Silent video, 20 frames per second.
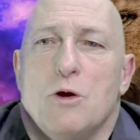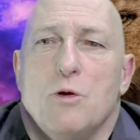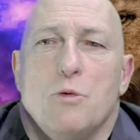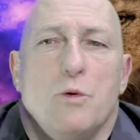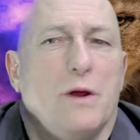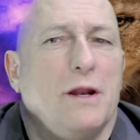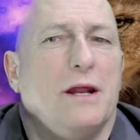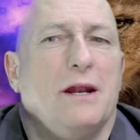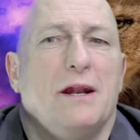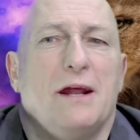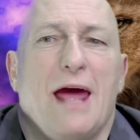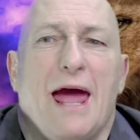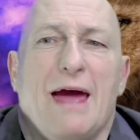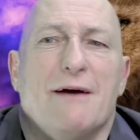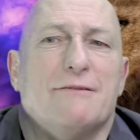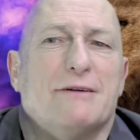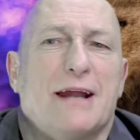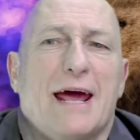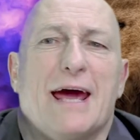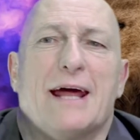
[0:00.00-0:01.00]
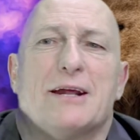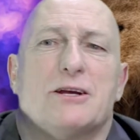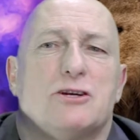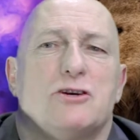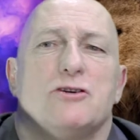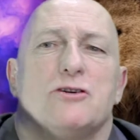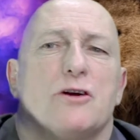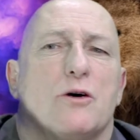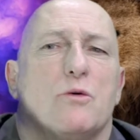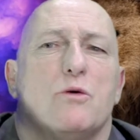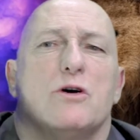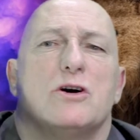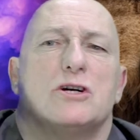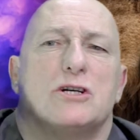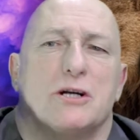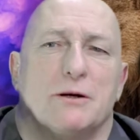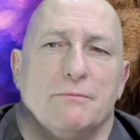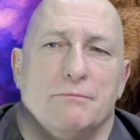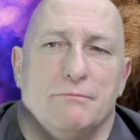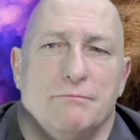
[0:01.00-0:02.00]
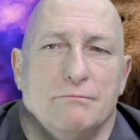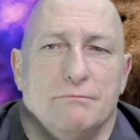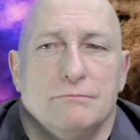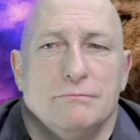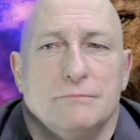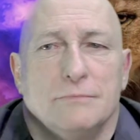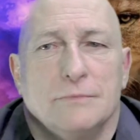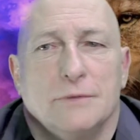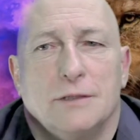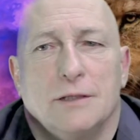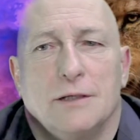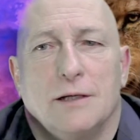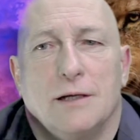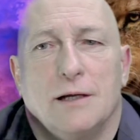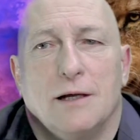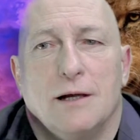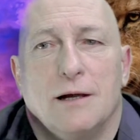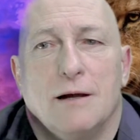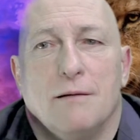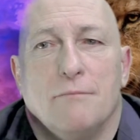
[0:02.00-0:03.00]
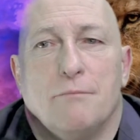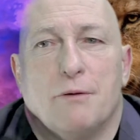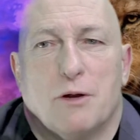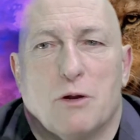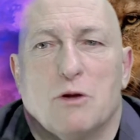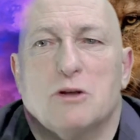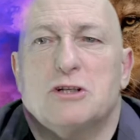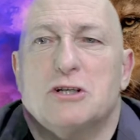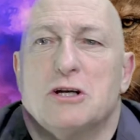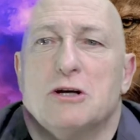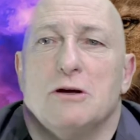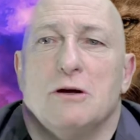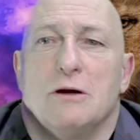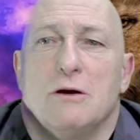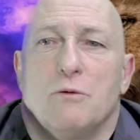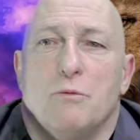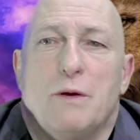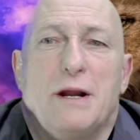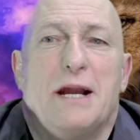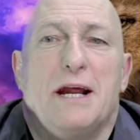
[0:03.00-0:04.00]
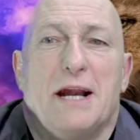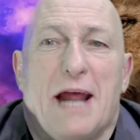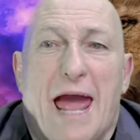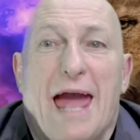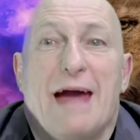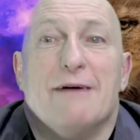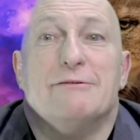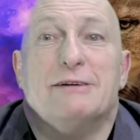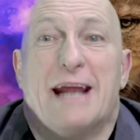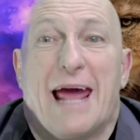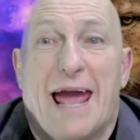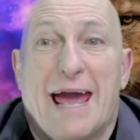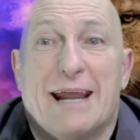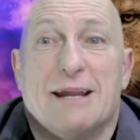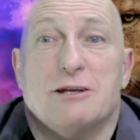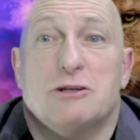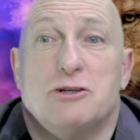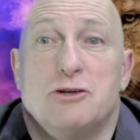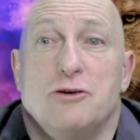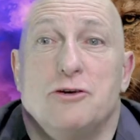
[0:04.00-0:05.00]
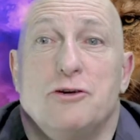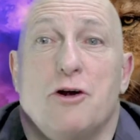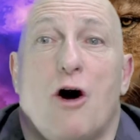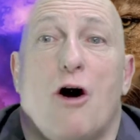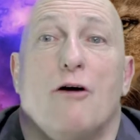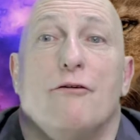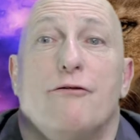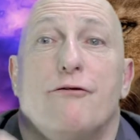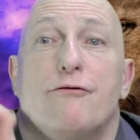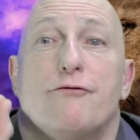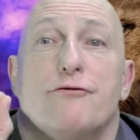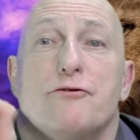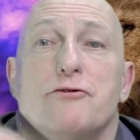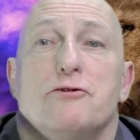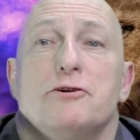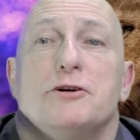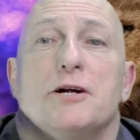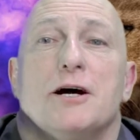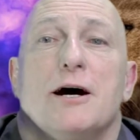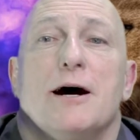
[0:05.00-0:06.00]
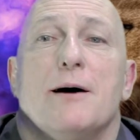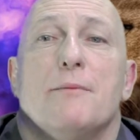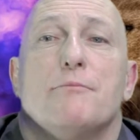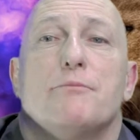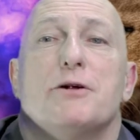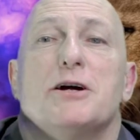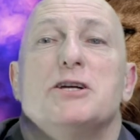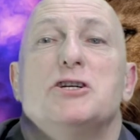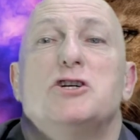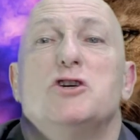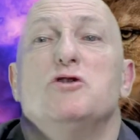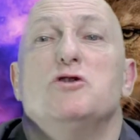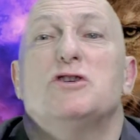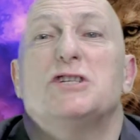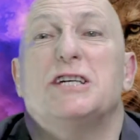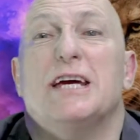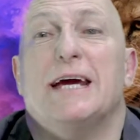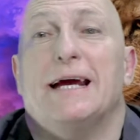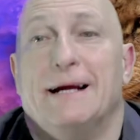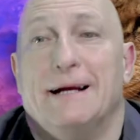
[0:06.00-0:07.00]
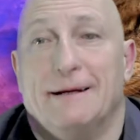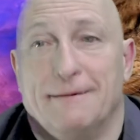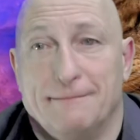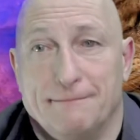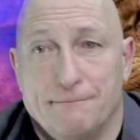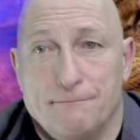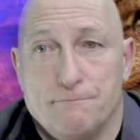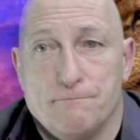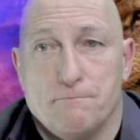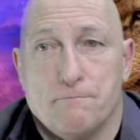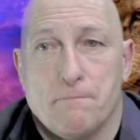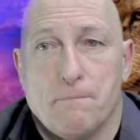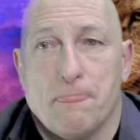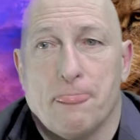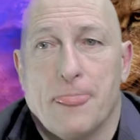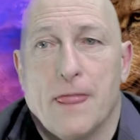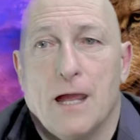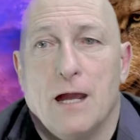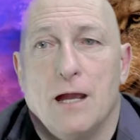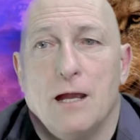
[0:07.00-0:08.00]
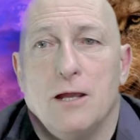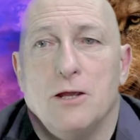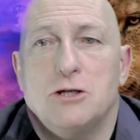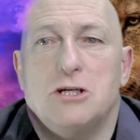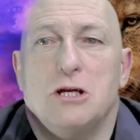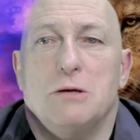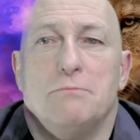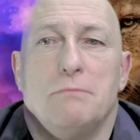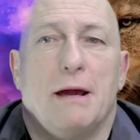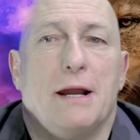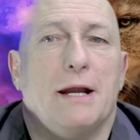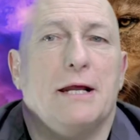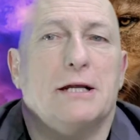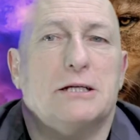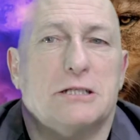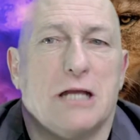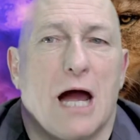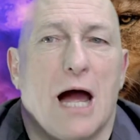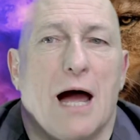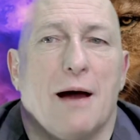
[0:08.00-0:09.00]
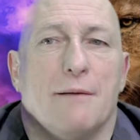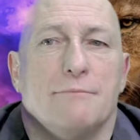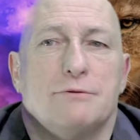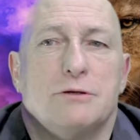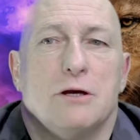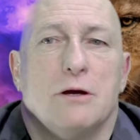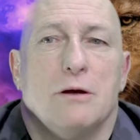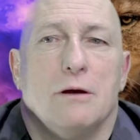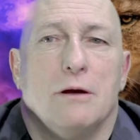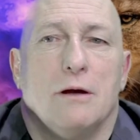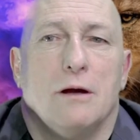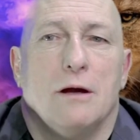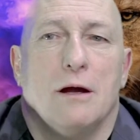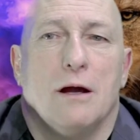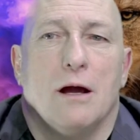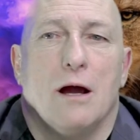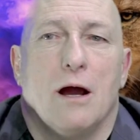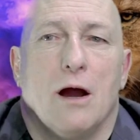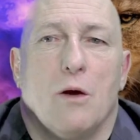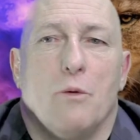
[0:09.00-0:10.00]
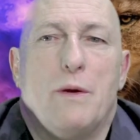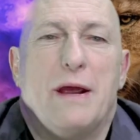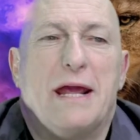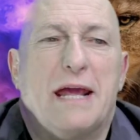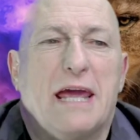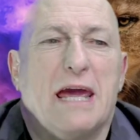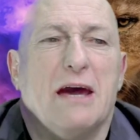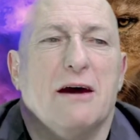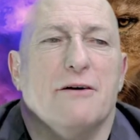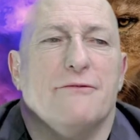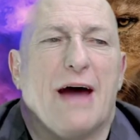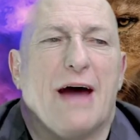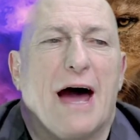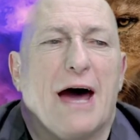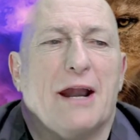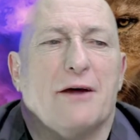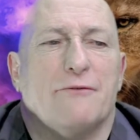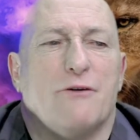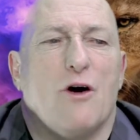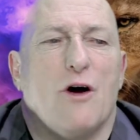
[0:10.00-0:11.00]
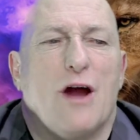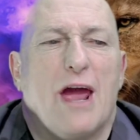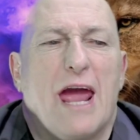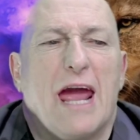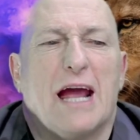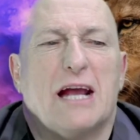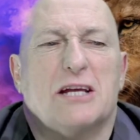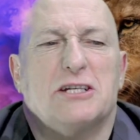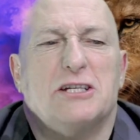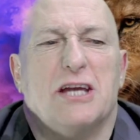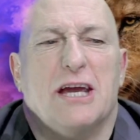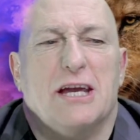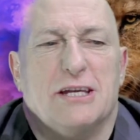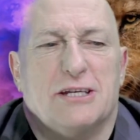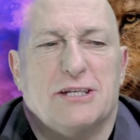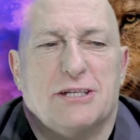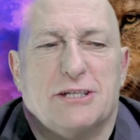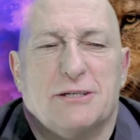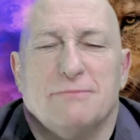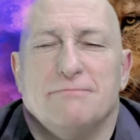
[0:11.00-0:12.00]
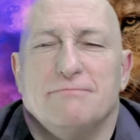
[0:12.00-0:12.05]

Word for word: We need to have an attitude of worship. But also, we need to have an attitude of fruit producing. You see, many times we give out of our excess.